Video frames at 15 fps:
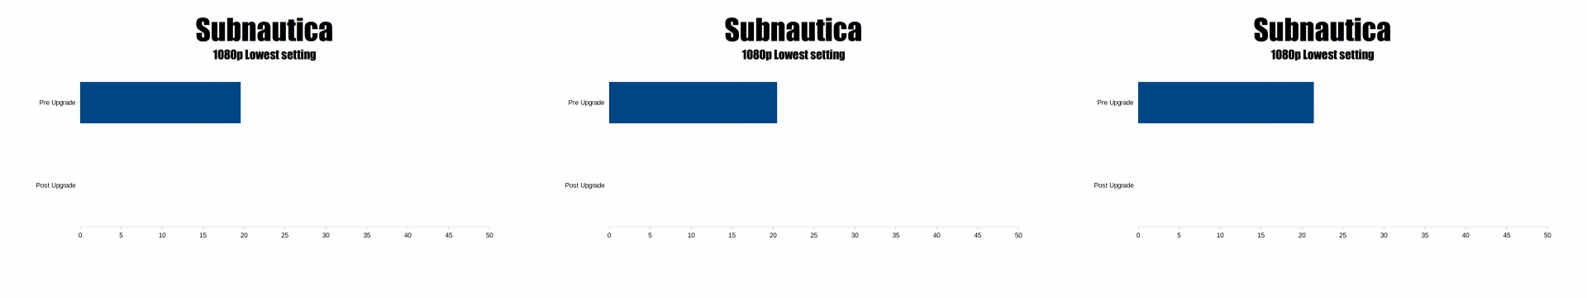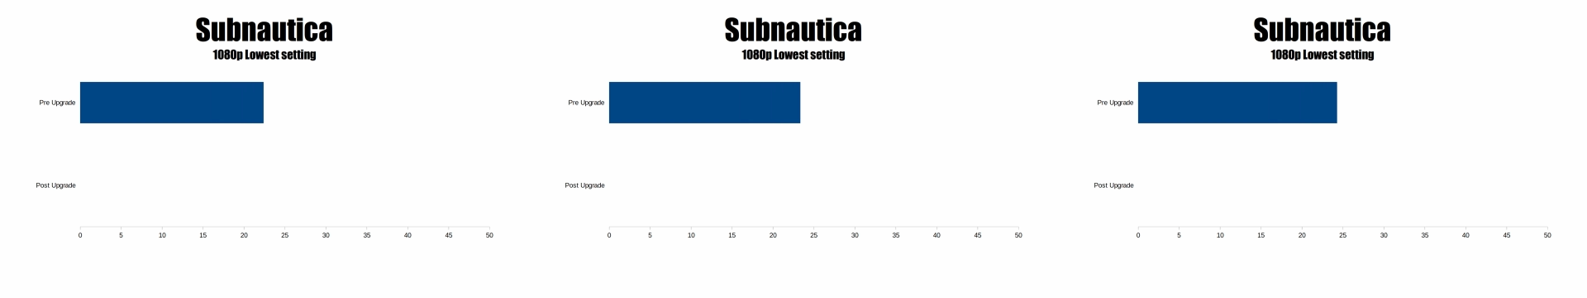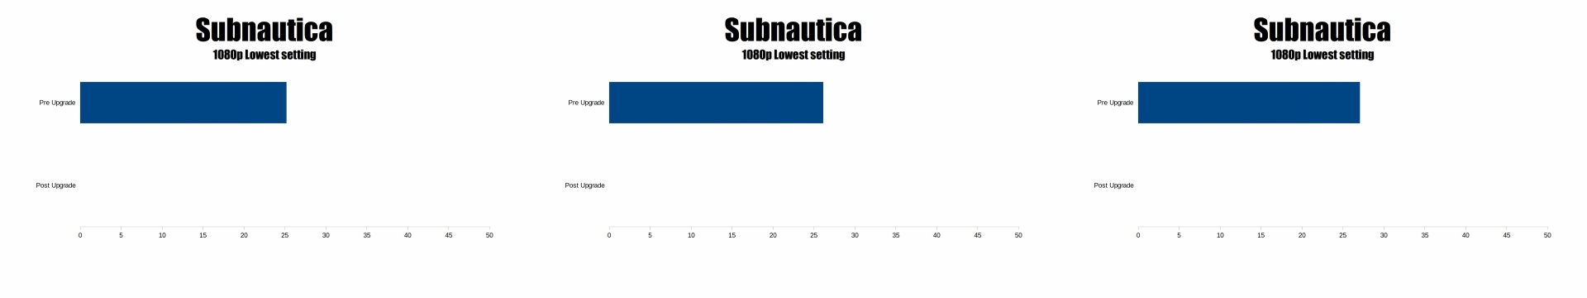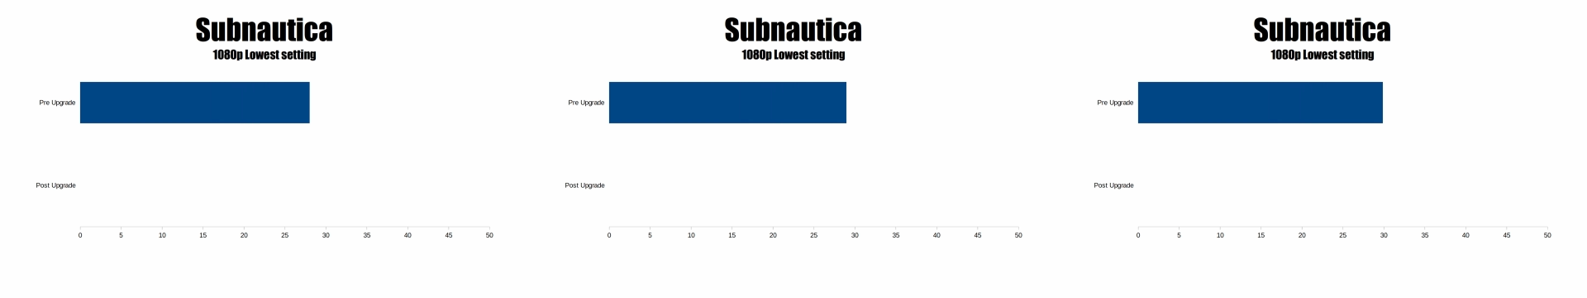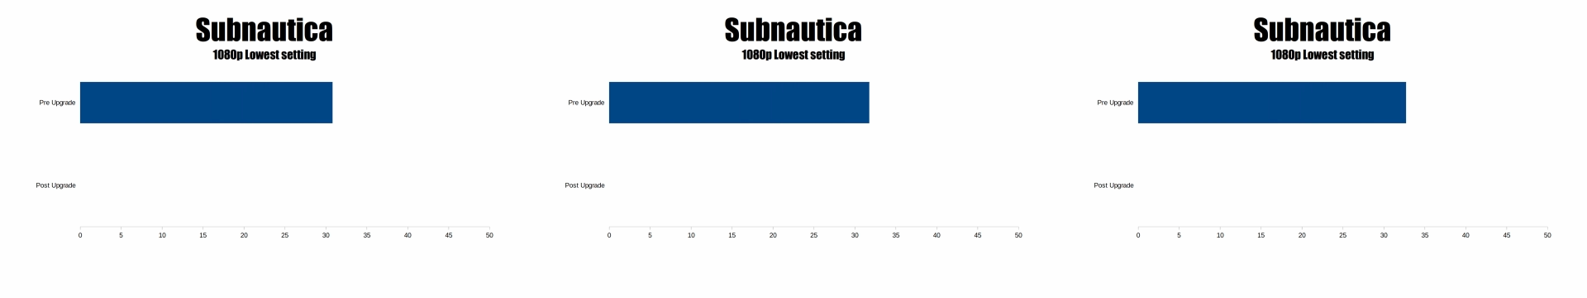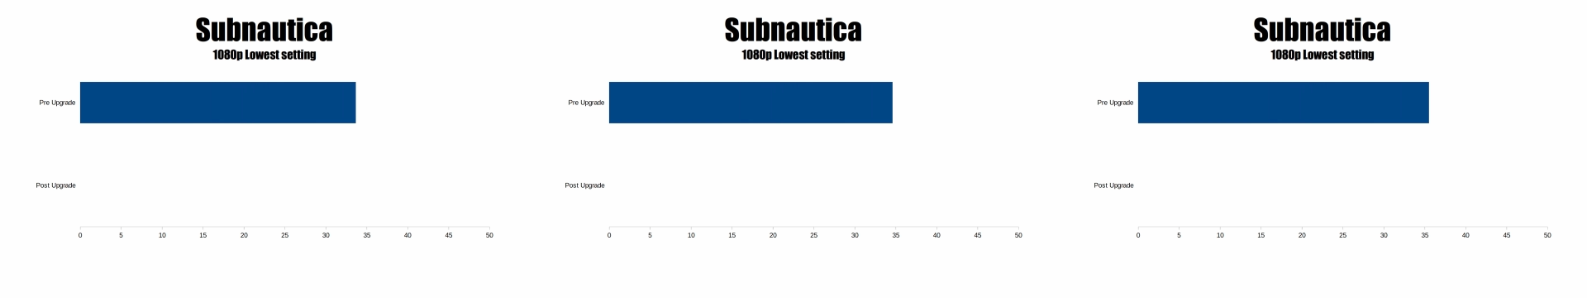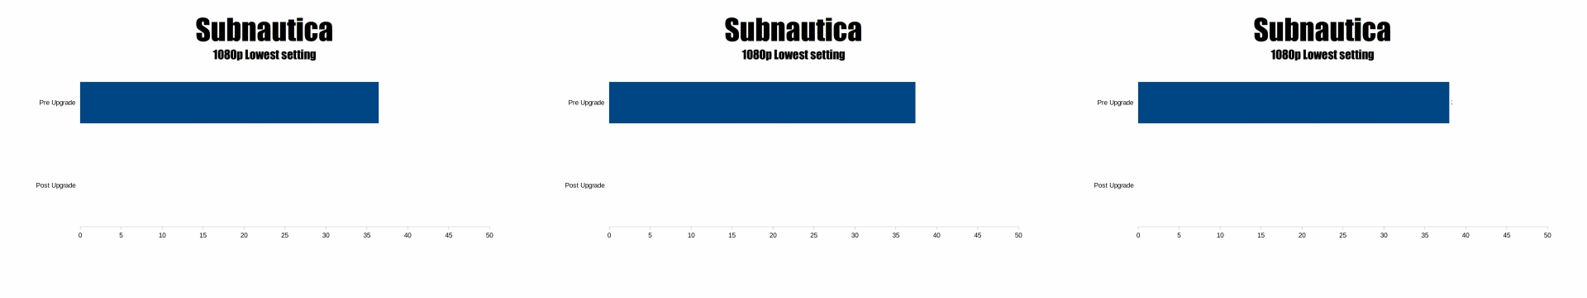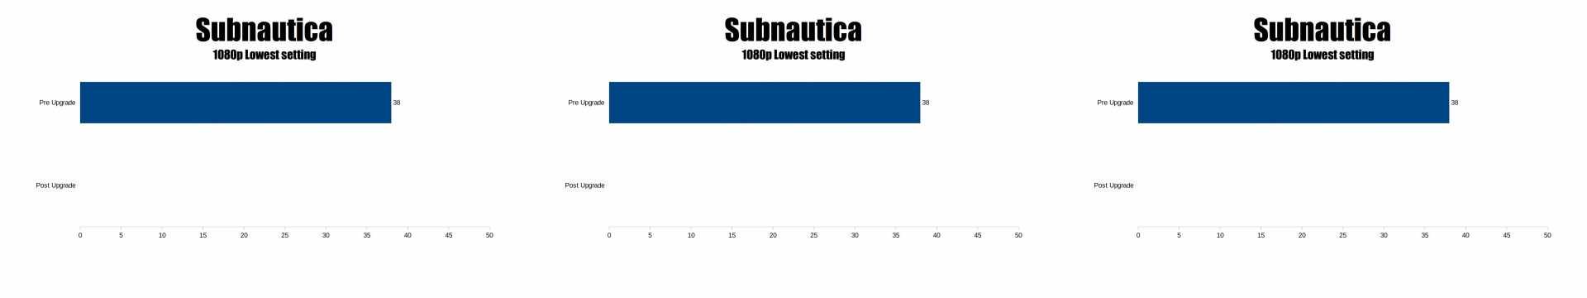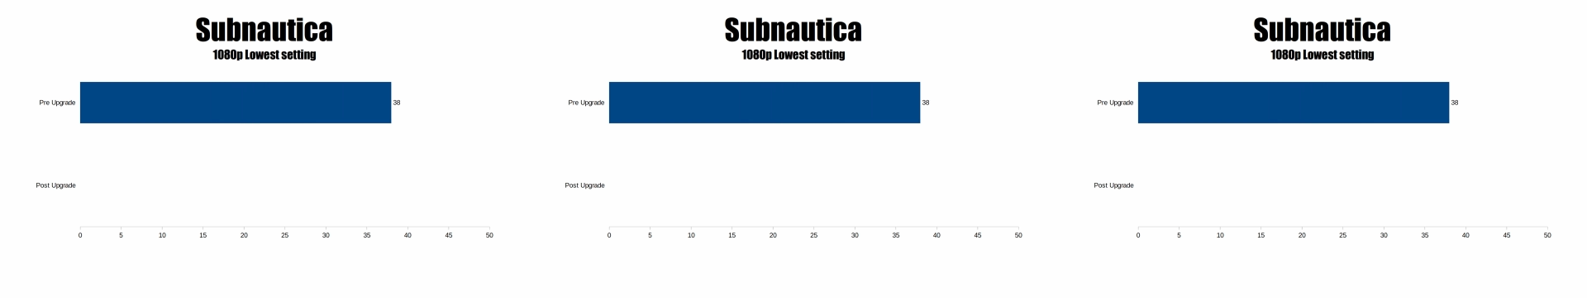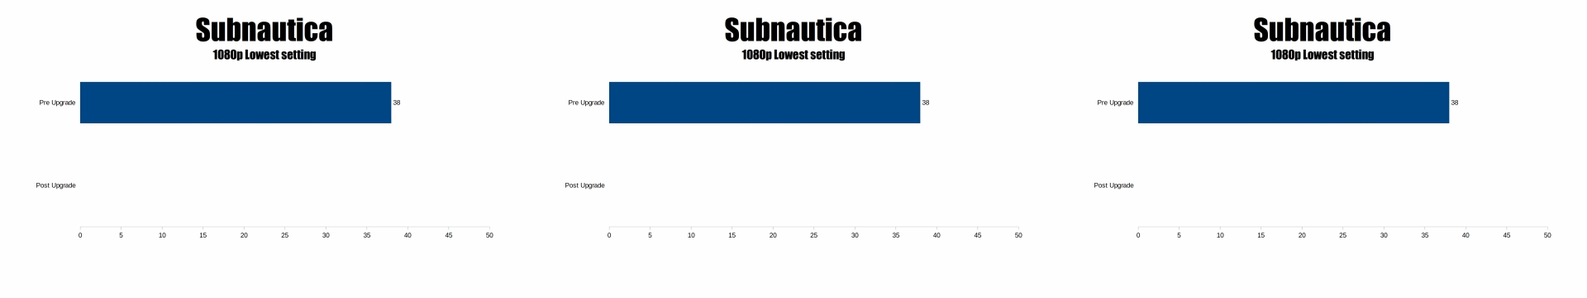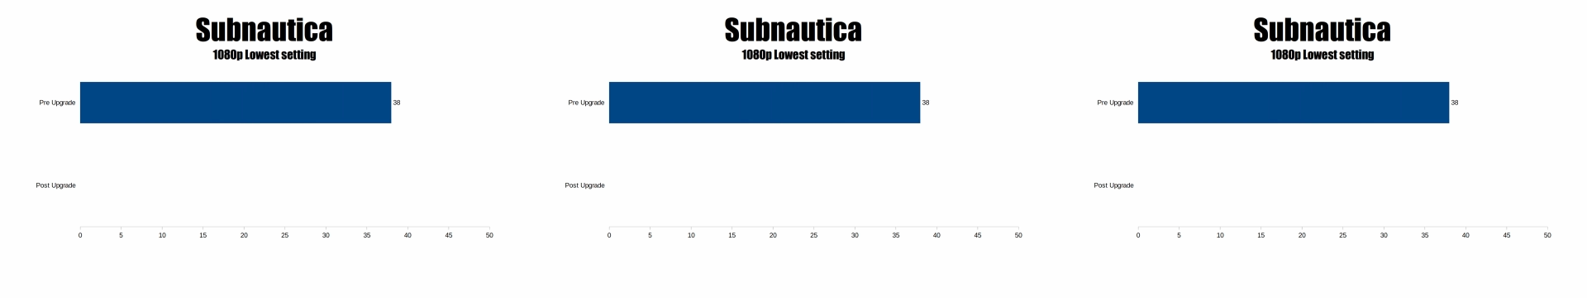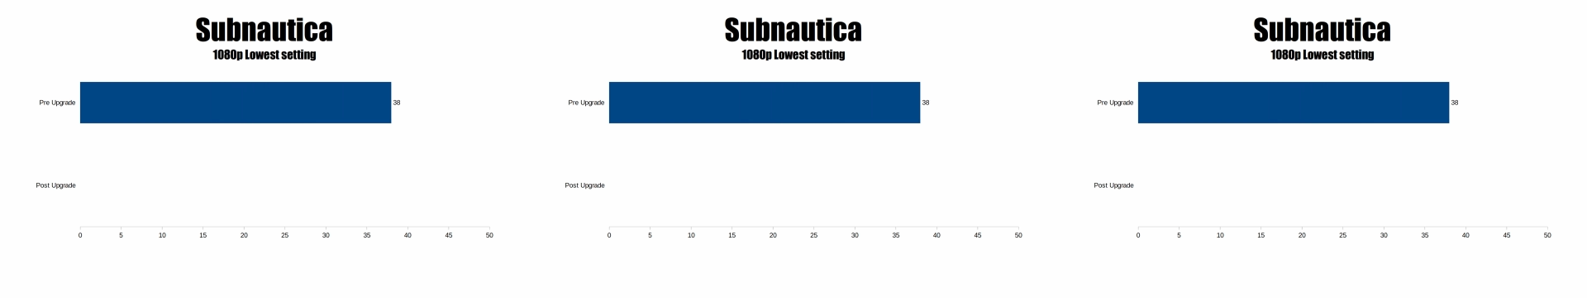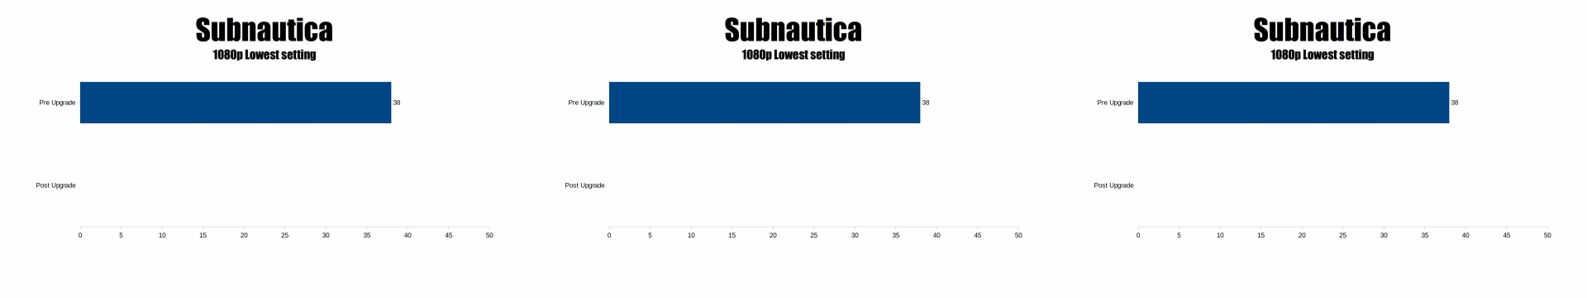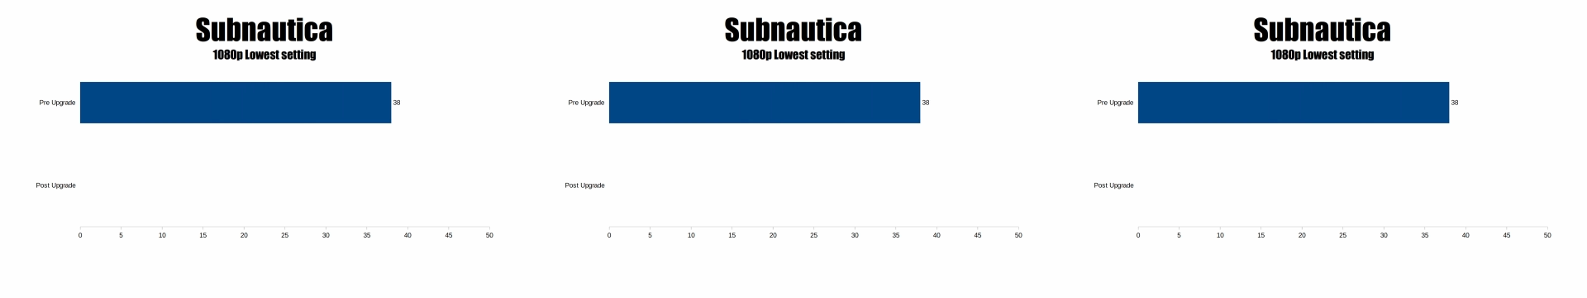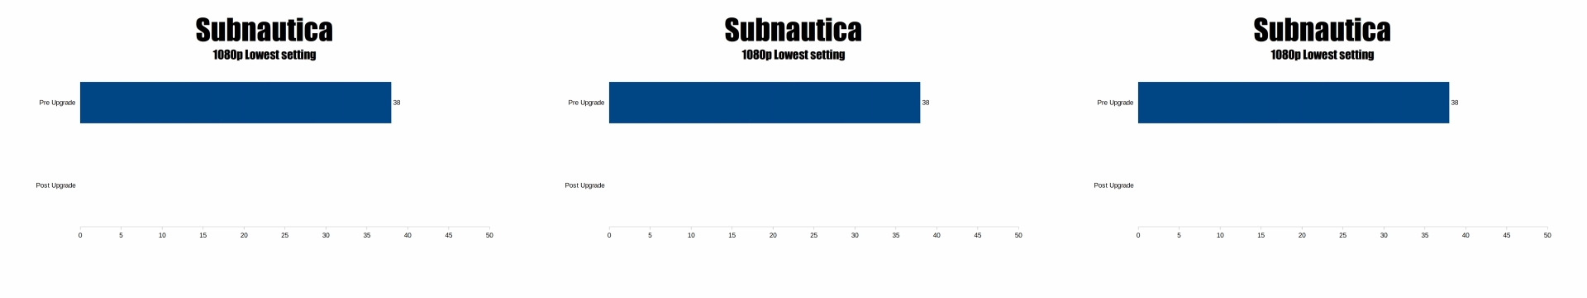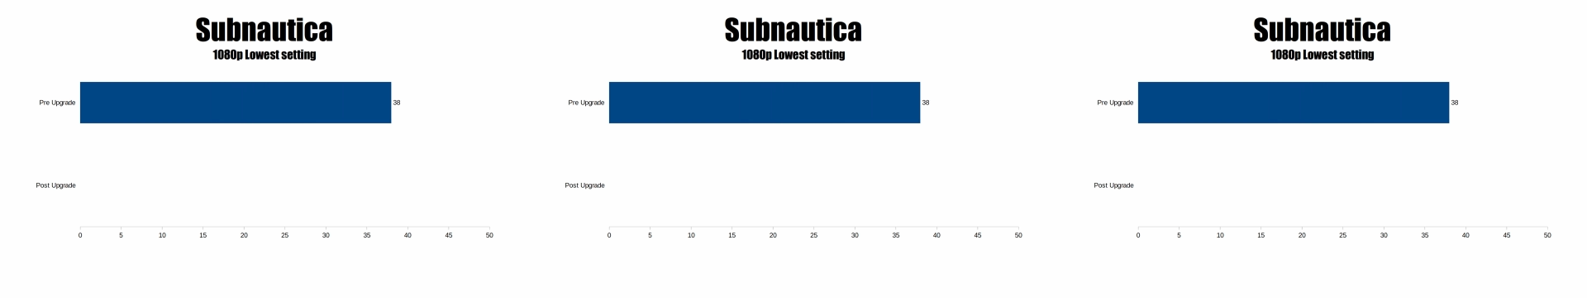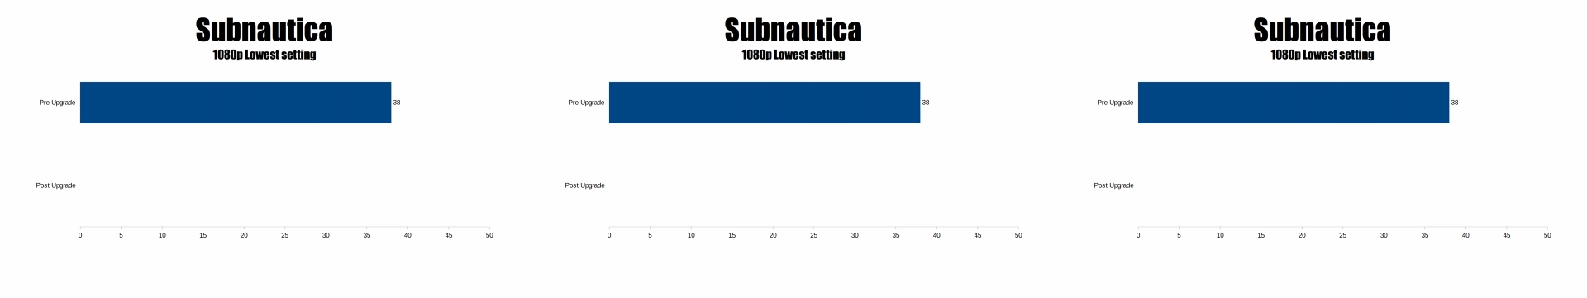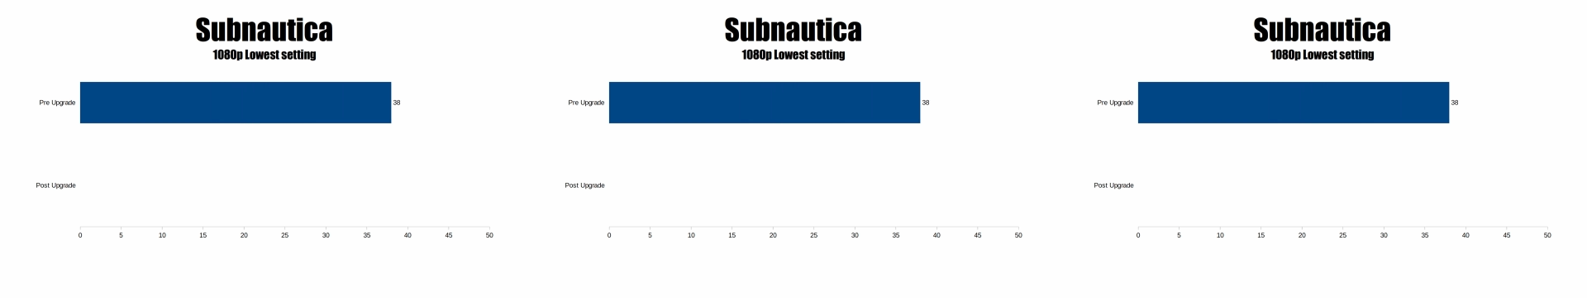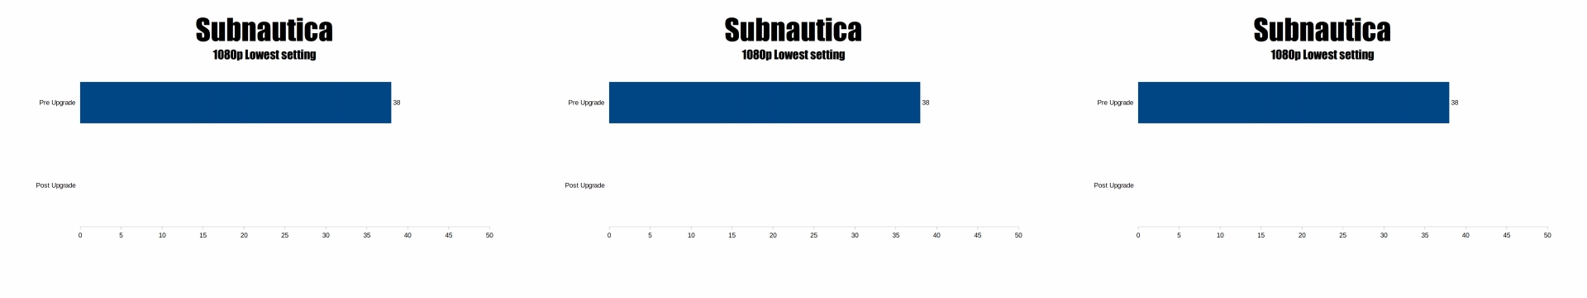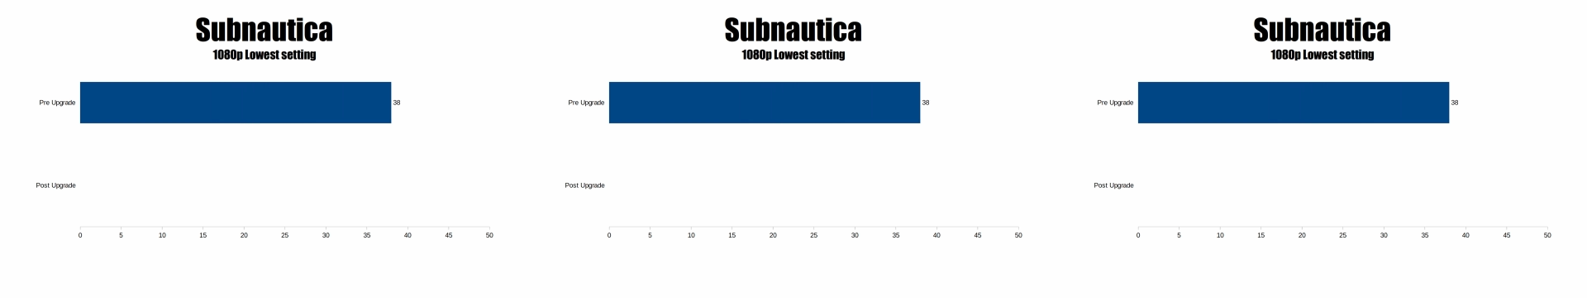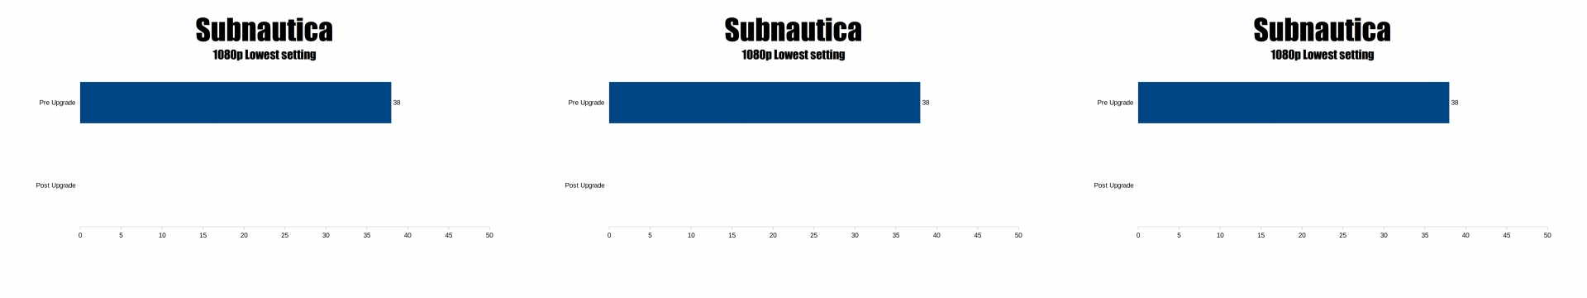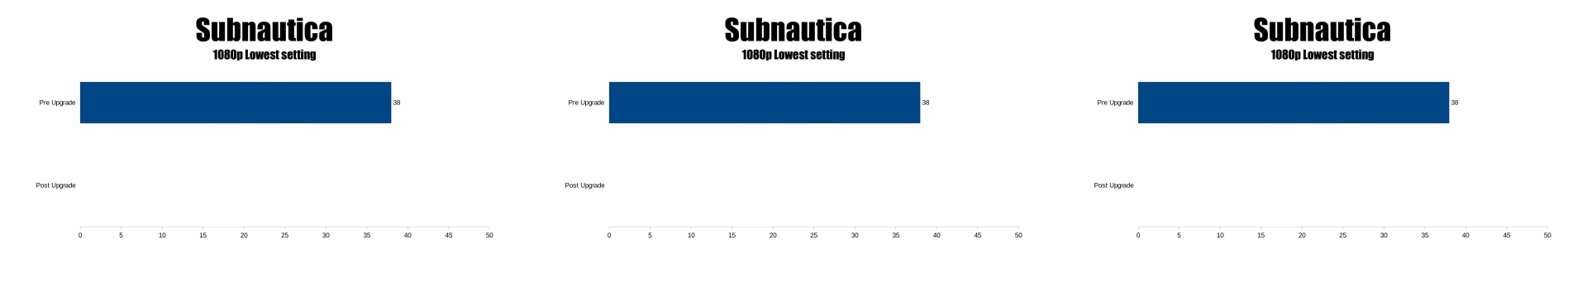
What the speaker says: [unreadable: no face in view]